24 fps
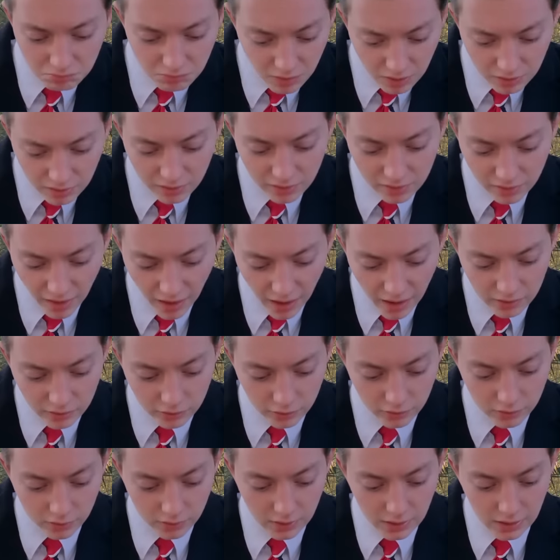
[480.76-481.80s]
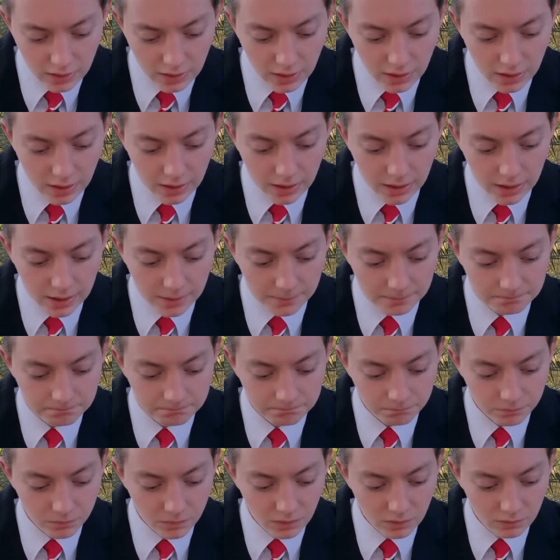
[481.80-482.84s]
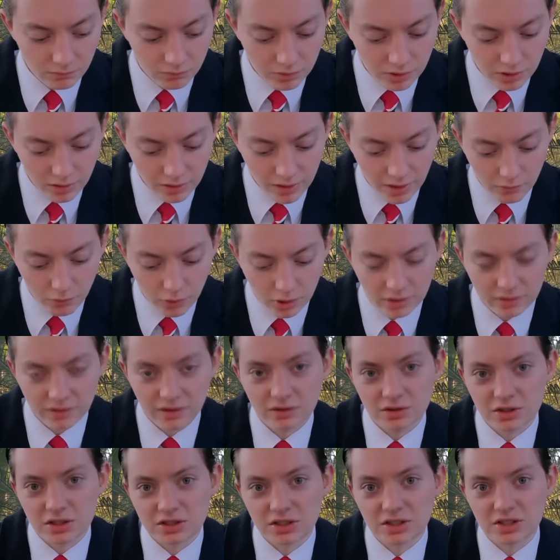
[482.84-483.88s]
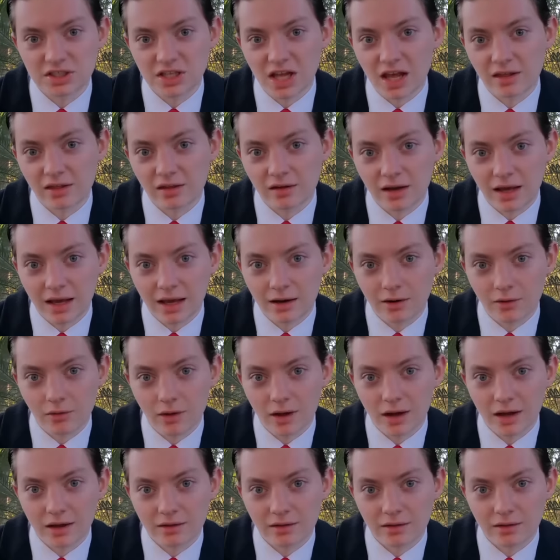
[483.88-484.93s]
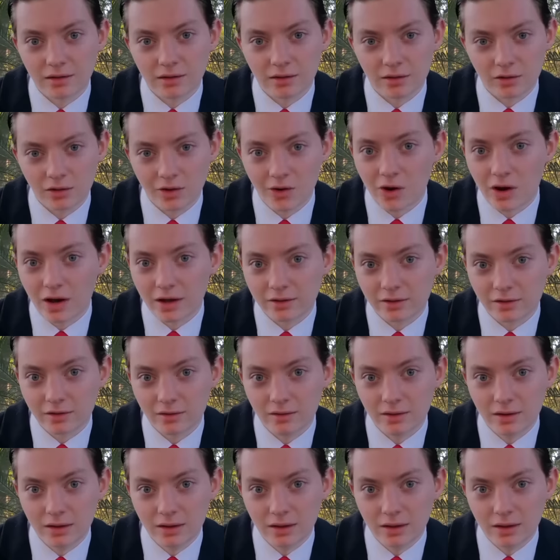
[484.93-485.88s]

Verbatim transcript: it's standard. Um, really, I wanted to just assess and analyze this sauce.